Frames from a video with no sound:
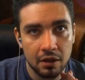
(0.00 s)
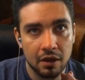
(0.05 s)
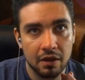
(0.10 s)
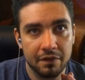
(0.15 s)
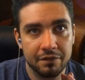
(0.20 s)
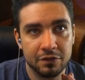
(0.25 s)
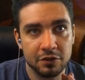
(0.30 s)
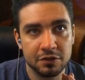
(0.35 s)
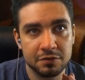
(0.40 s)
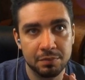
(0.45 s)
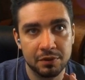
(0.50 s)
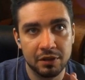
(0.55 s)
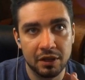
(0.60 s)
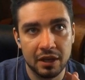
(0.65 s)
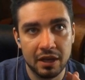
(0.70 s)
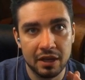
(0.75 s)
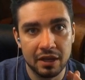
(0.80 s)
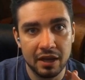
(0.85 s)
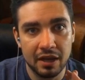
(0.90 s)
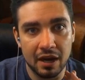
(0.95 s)
If you're just
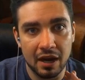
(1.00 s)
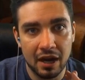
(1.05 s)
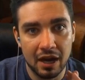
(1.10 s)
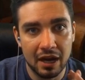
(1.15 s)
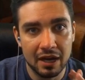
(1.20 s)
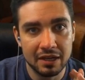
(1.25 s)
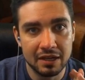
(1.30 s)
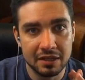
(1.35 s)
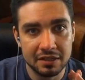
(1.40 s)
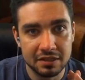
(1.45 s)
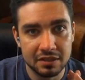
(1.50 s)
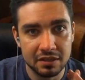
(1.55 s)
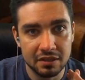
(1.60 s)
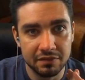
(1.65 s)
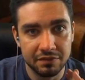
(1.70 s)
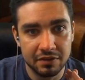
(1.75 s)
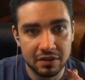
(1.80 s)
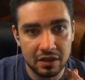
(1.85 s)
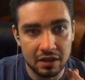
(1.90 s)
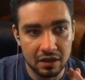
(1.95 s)
playing a high density
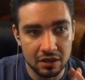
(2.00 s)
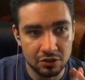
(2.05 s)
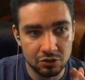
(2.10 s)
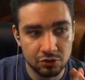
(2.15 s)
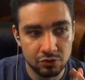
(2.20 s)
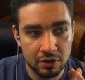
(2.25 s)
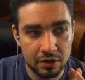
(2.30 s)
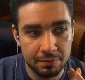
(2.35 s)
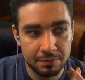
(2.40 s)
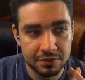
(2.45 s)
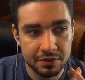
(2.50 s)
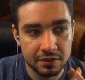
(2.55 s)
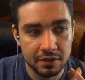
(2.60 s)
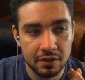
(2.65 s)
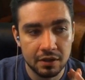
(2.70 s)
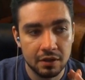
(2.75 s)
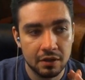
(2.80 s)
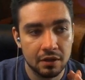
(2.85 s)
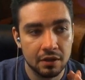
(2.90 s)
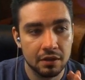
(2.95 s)
of cantrips,
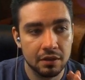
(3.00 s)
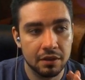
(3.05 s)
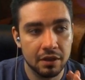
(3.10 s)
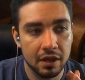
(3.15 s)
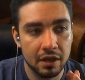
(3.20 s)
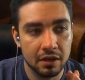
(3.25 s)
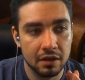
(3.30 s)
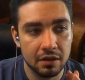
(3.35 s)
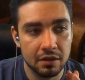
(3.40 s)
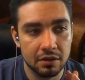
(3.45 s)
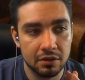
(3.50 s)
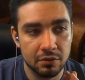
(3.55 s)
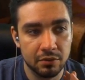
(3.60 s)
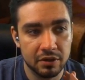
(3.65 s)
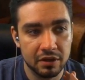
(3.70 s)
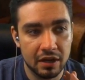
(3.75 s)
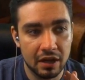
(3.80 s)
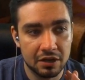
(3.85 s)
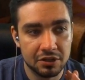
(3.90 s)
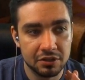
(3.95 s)
then you
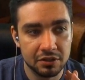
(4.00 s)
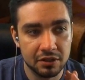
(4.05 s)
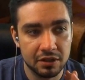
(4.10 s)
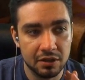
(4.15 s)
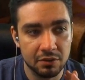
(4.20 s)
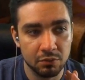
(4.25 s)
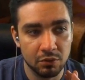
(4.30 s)
could actually